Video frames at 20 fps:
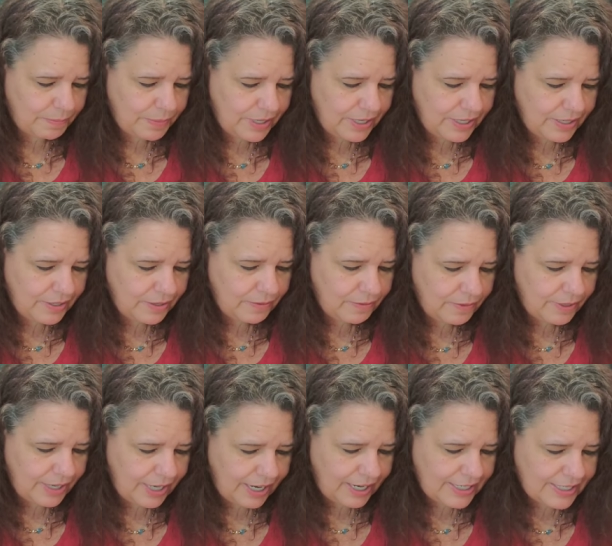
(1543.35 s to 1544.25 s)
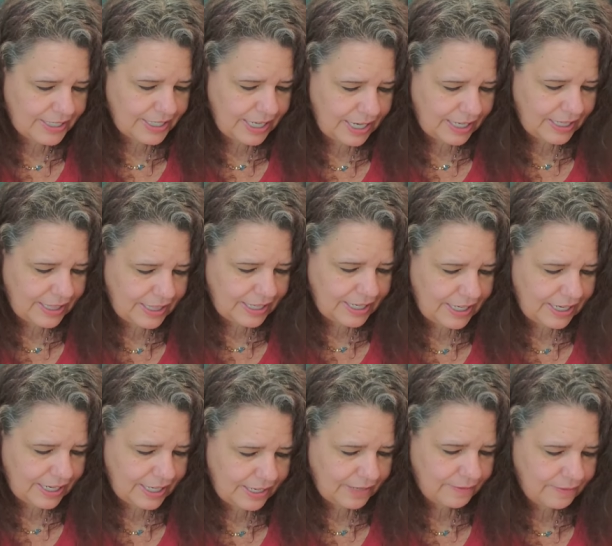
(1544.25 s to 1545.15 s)
But you know what, actually I think
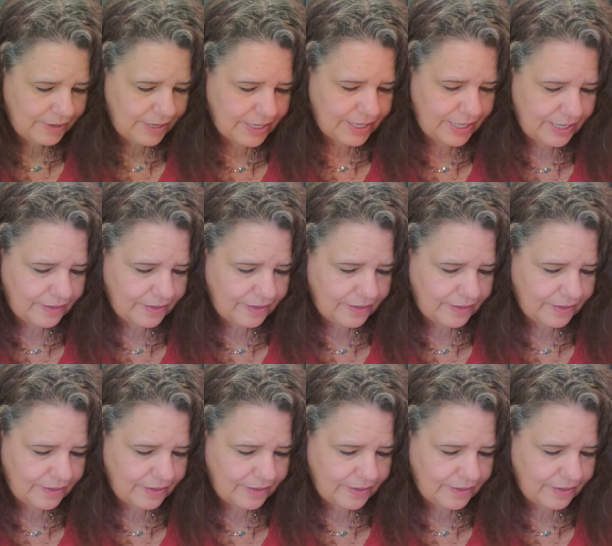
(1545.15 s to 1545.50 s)
I could work